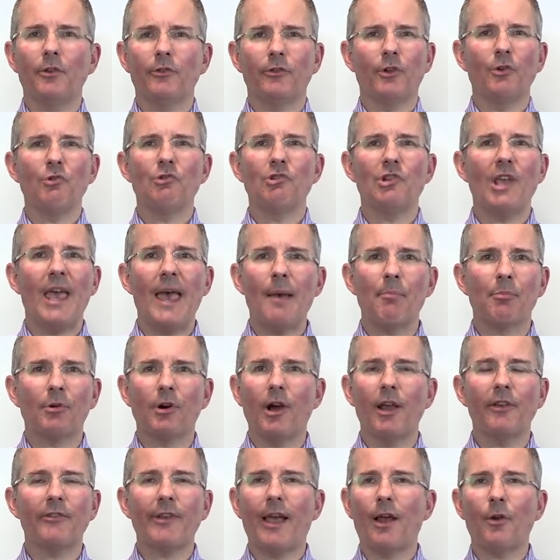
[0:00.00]
There's no share
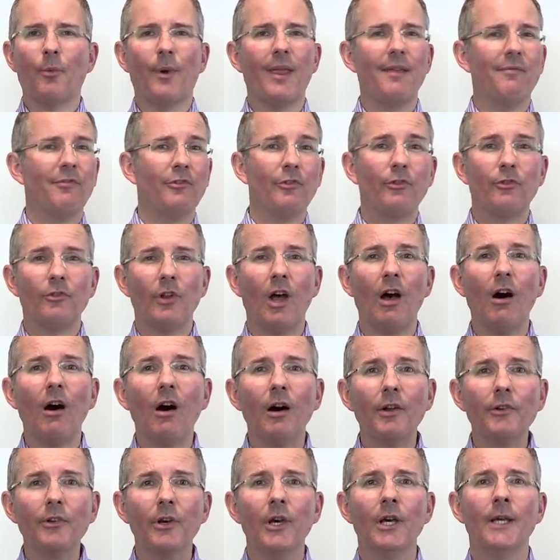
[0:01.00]
price, how do I even
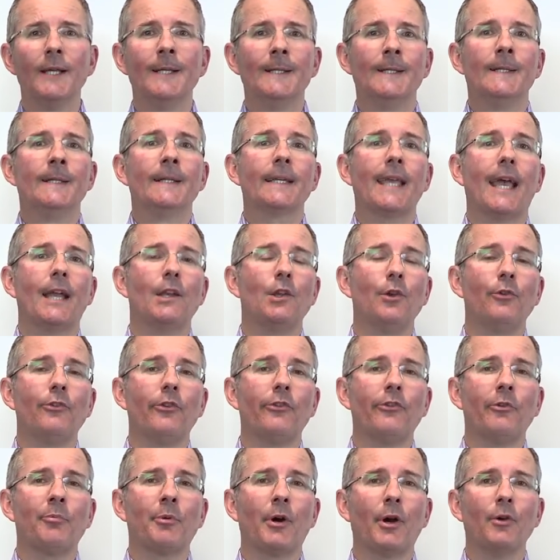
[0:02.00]
start? Can use
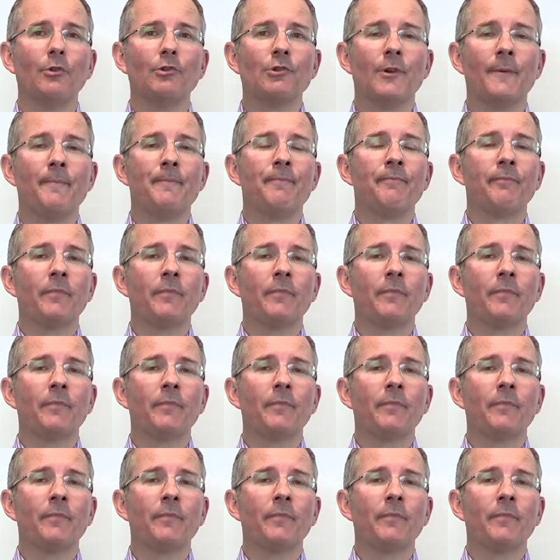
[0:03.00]
this approach.